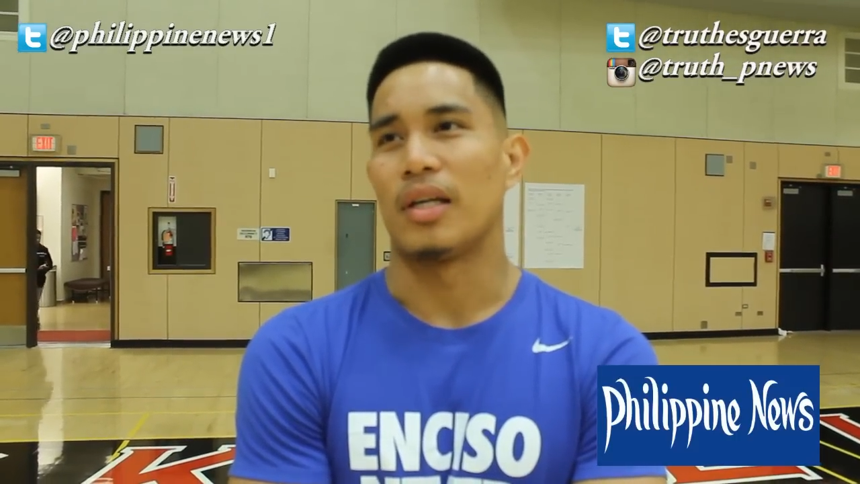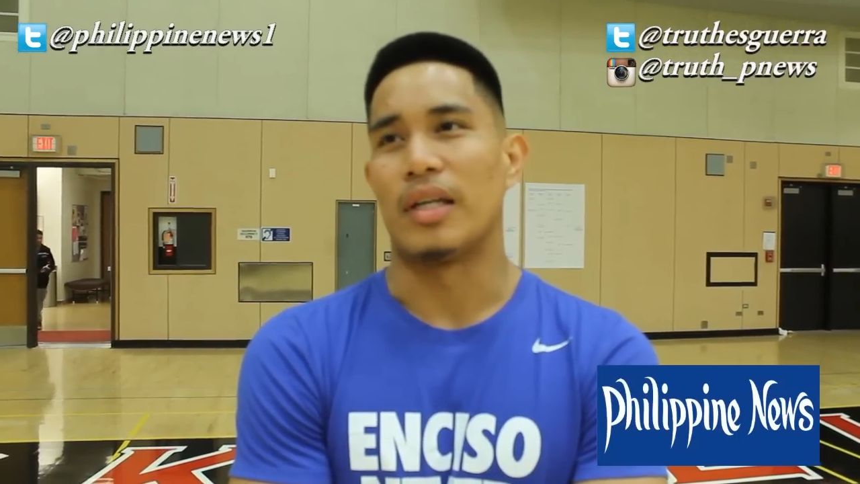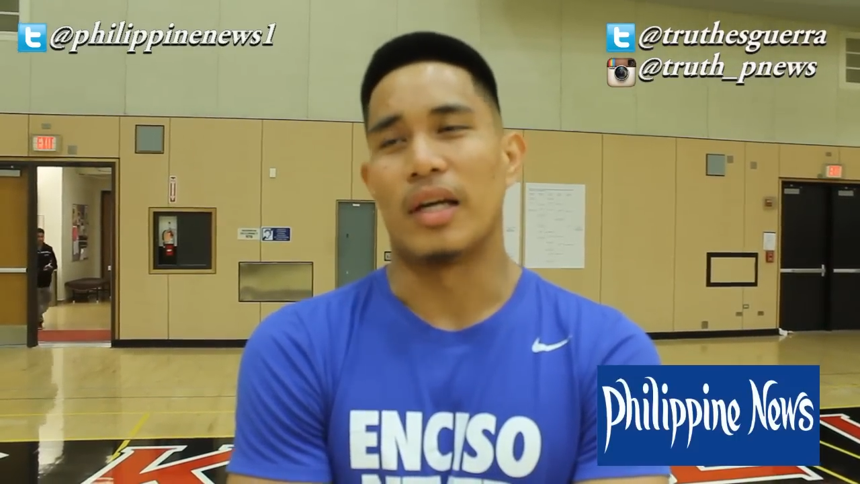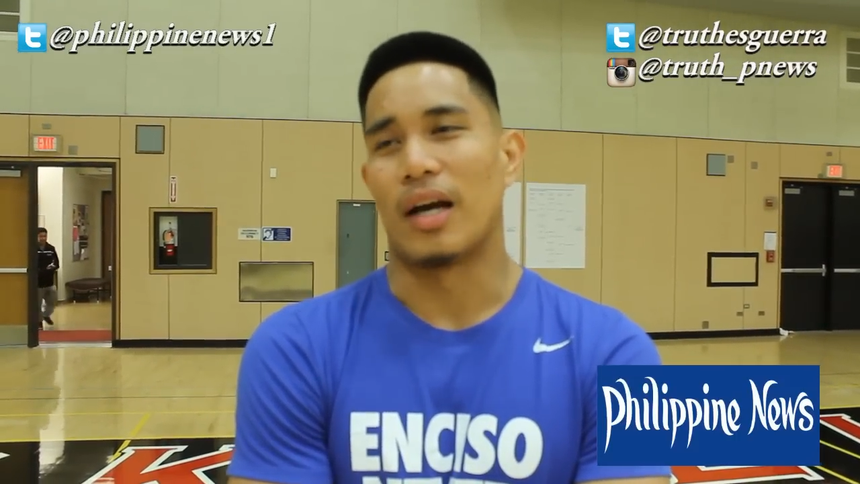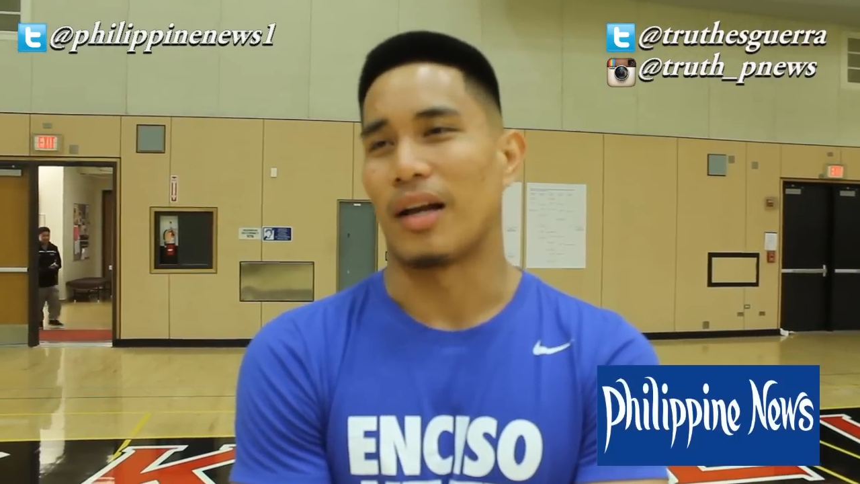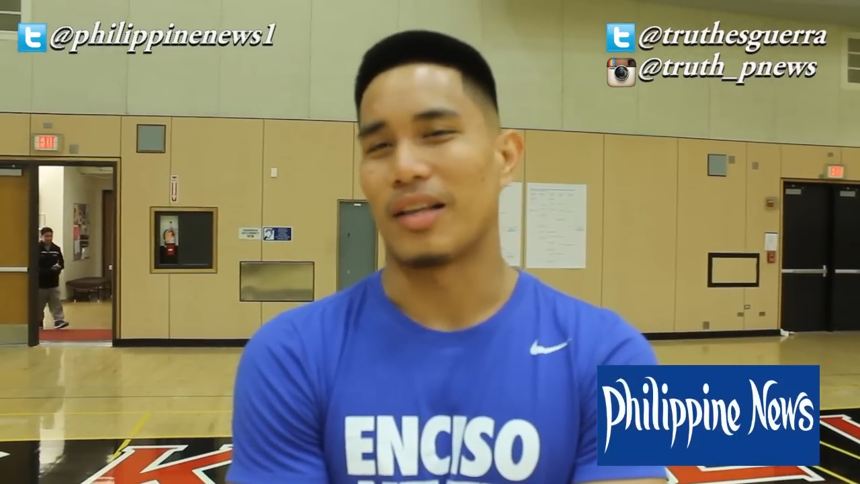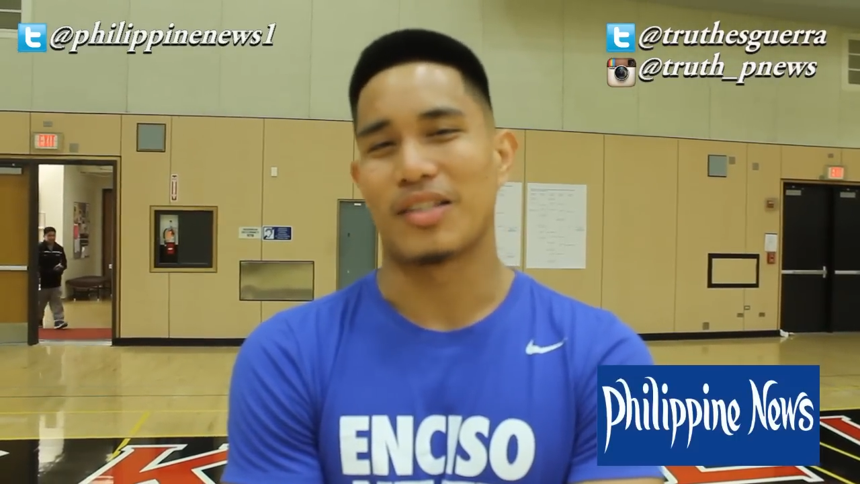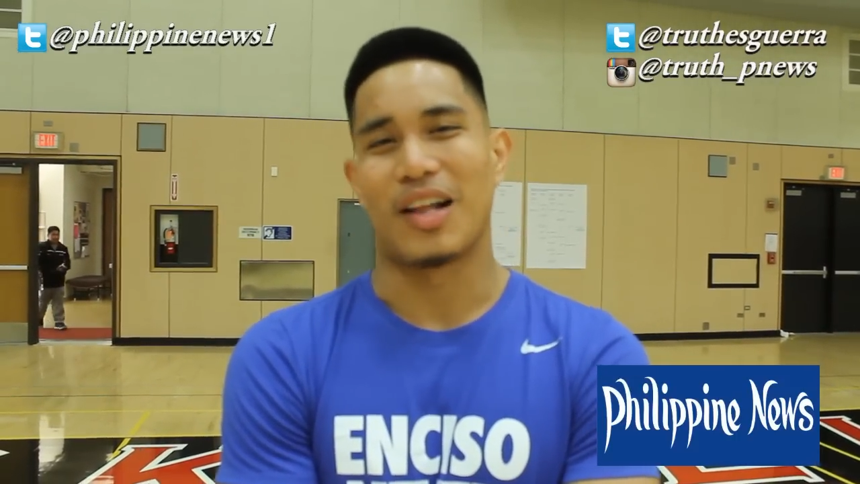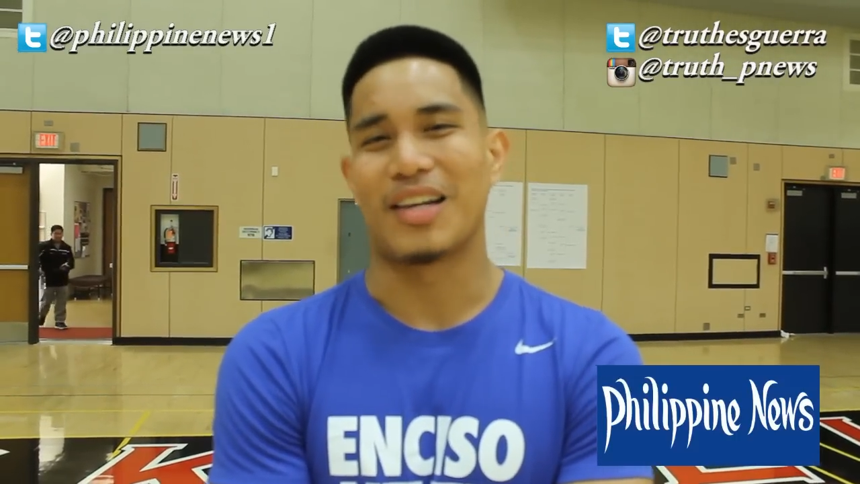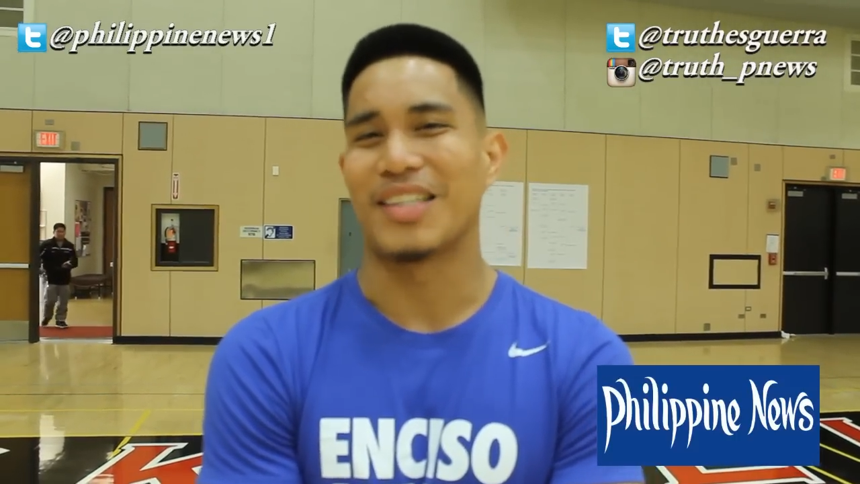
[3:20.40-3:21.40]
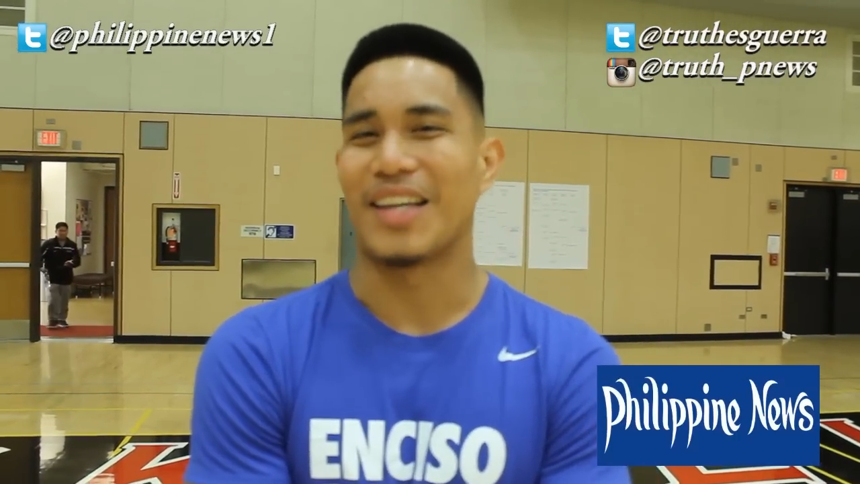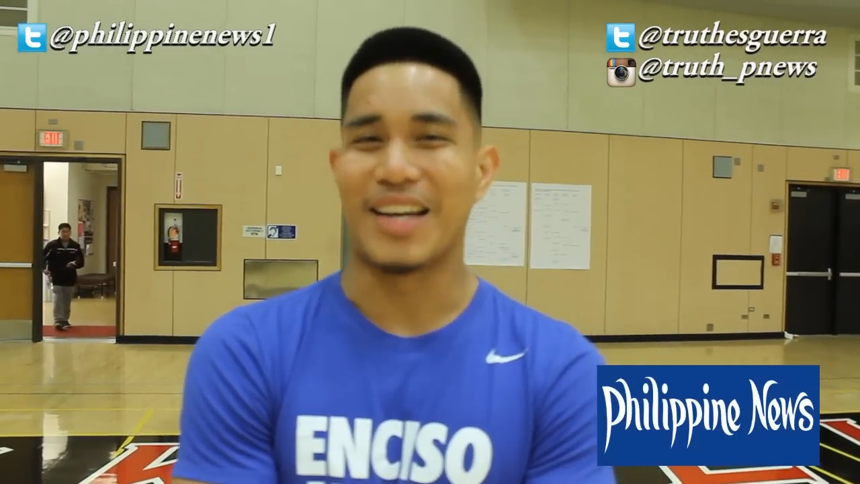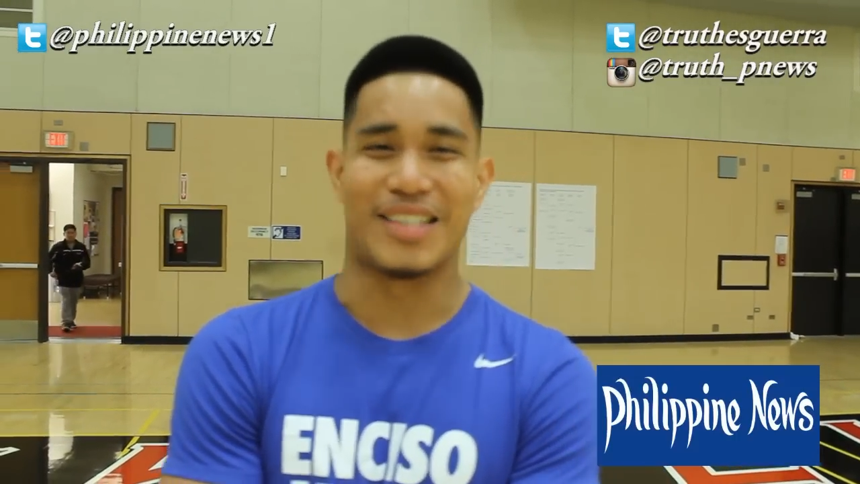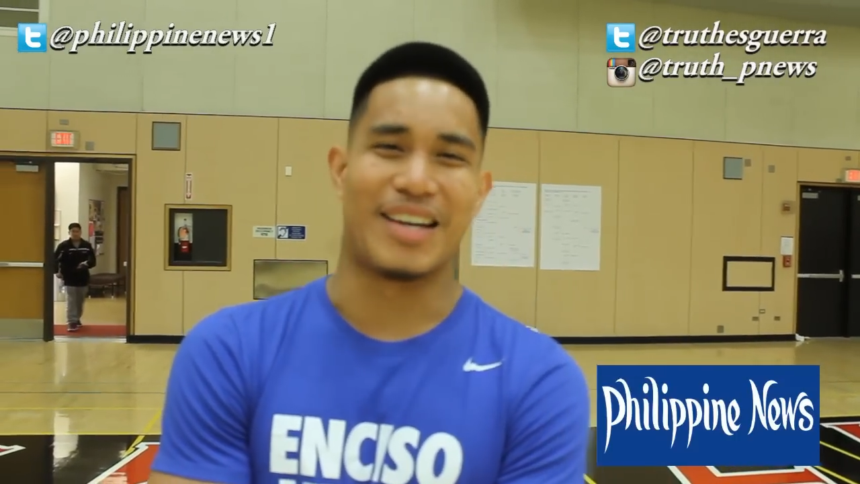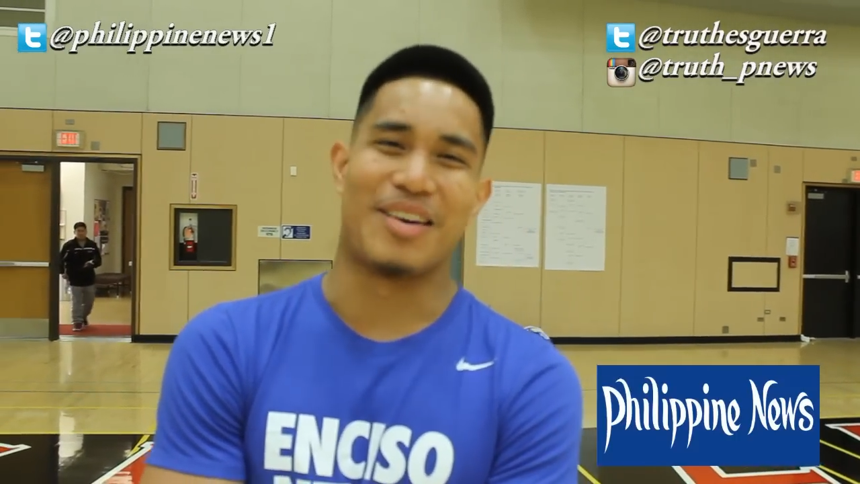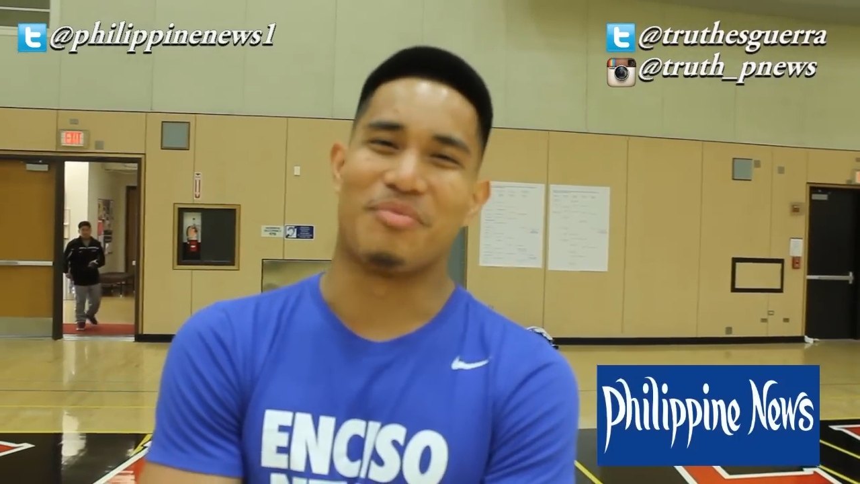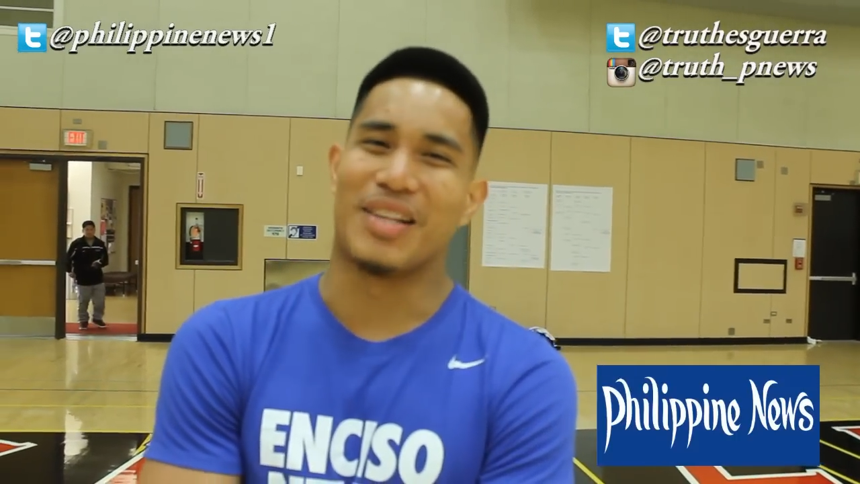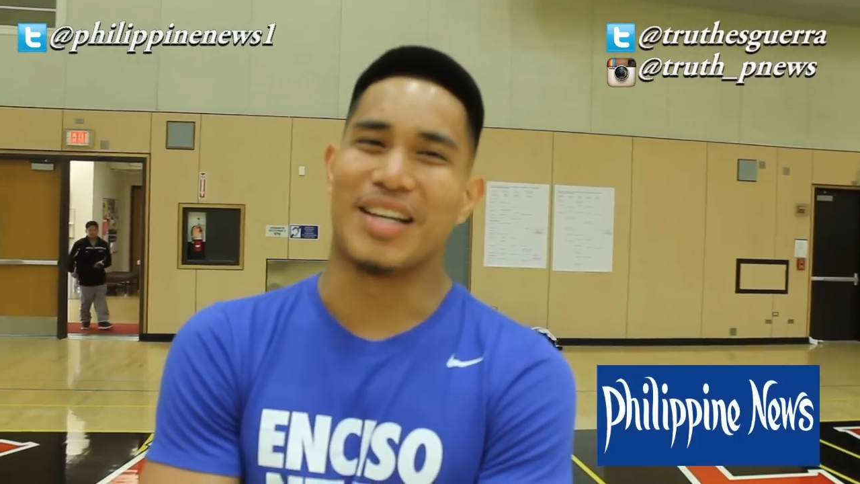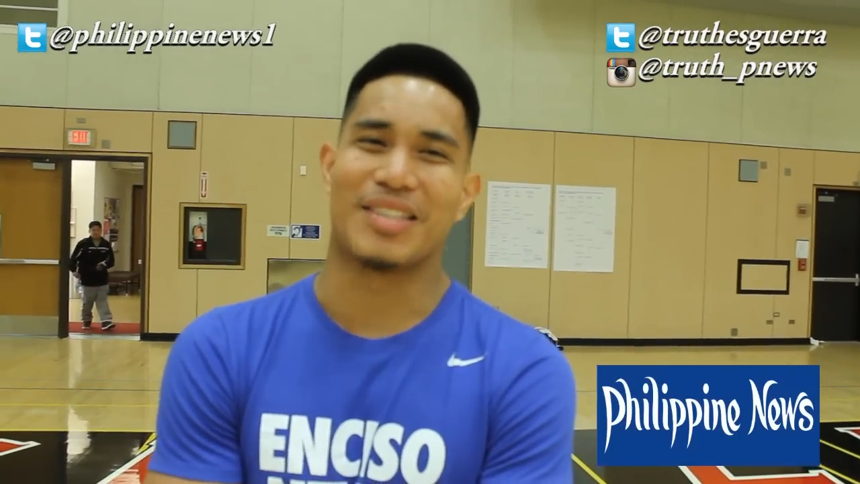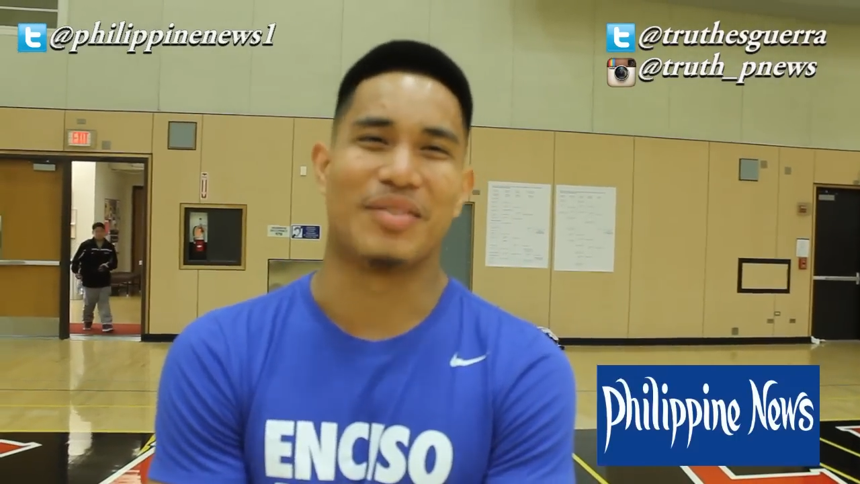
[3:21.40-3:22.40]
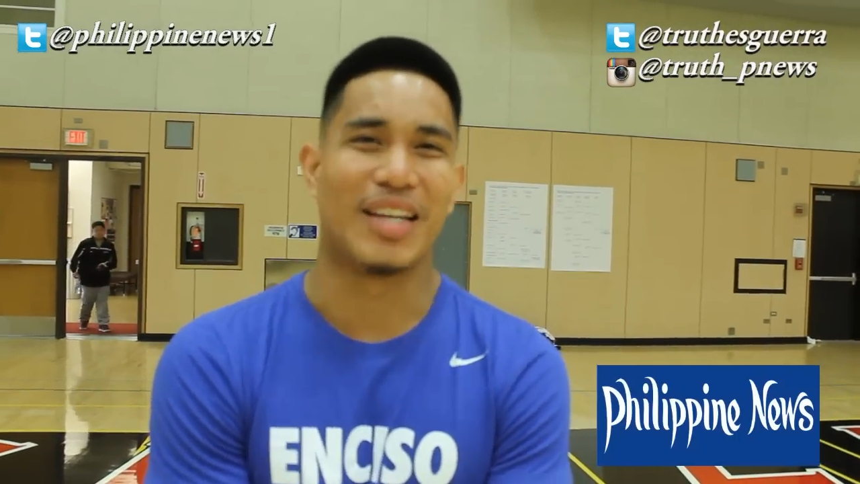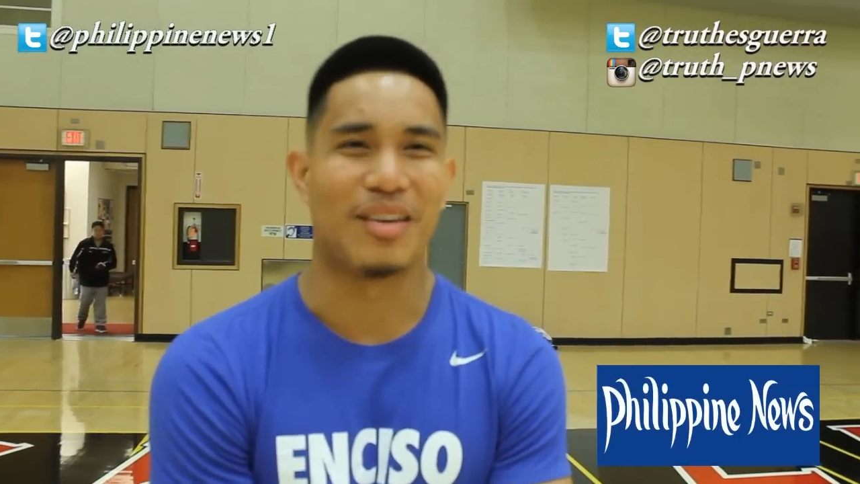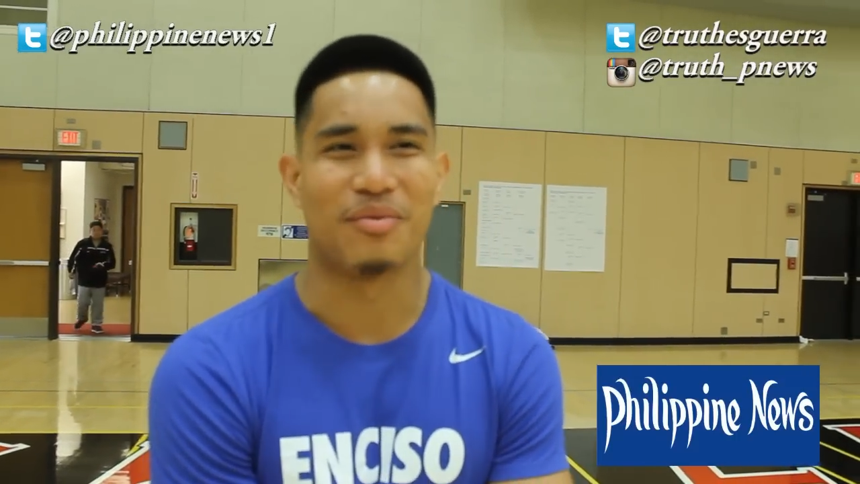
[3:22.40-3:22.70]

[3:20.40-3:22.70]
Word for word: yeah, that's all I can say is that I'm blessed, man.